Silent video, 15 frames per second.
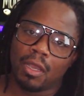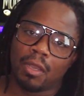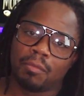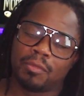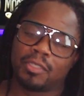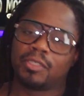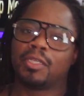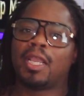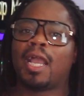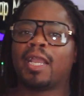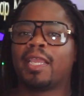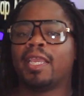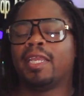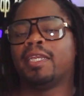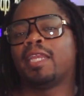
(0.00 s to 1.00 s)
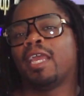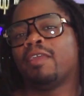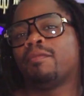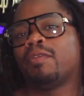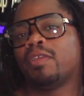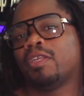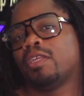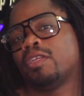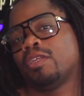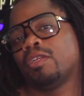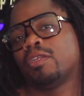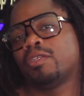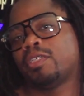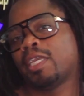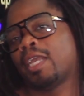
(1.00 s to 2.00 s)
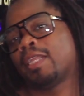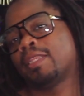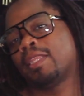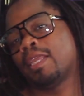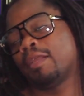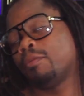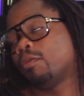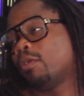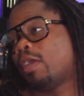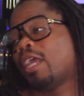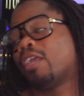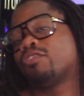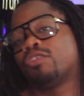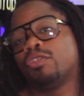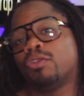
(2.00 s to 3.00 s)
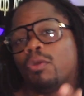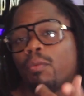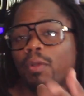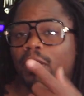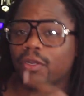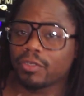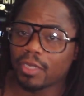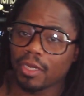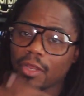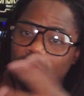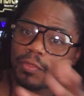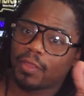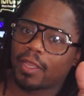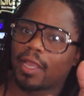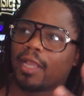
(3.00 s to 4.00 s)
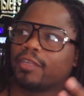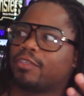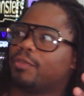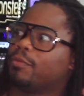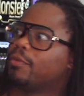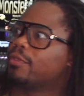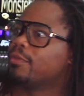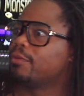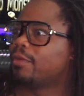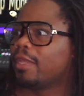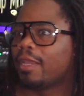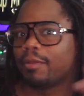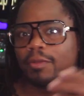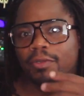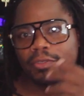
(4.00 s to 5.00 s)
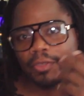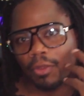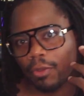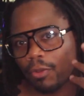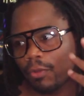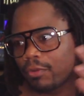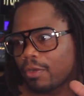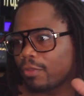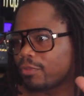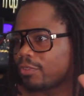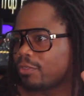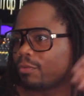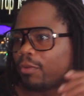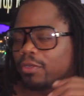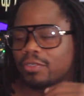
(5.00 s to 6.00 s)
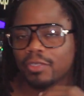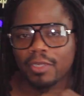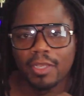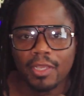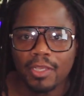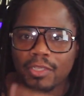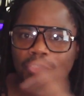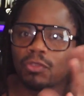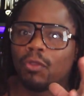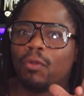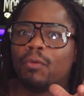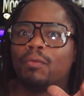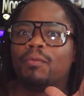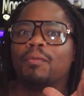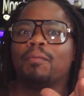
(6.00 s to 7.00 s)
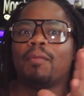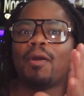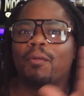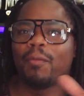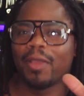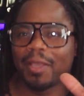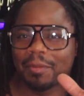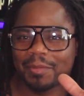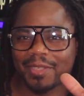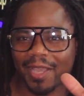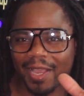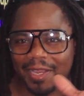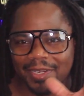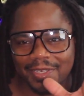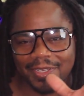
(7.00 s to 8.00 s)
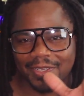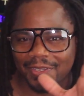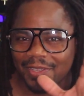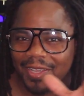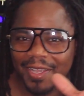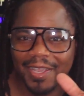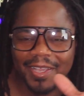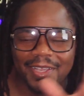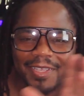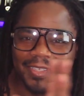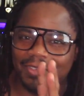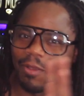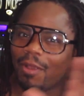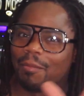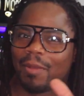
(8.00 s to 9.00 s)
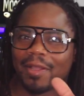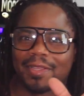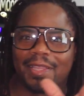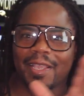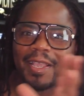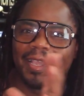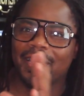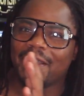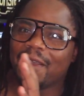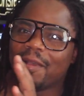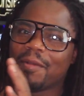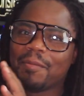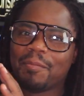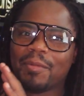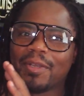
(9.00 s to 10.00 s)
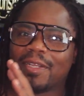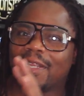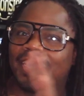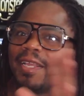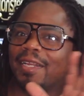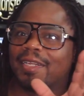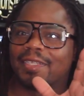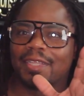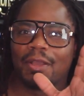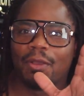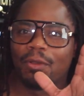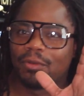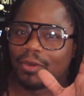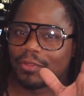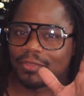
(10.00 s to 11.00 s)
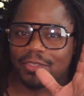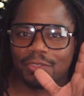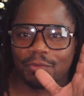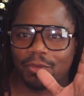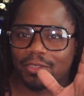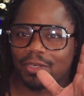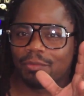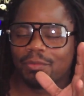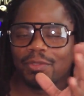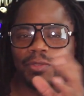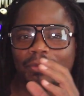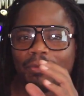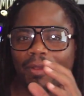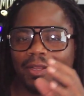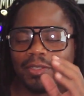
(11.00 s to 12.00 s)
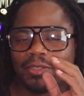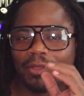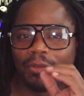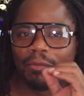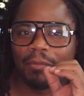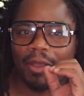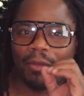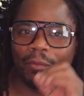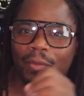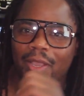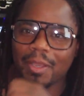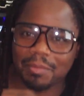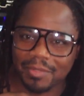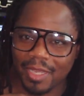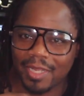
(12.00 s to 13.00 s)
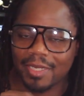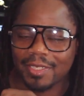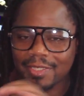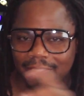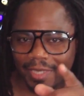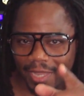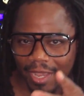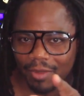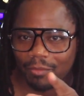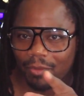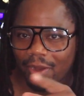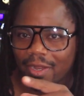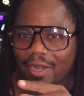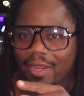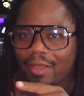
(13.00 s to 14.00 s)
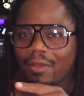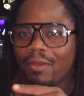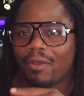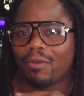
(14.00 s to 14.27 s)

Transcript: um, this you got King David. Check out that. Well, actually, you know what? Here's another thing I actually went through. Down here's a whole other situation. So my website. sorry about that. But yeah, there's a whole other situation I went through, right? So my website is down right now,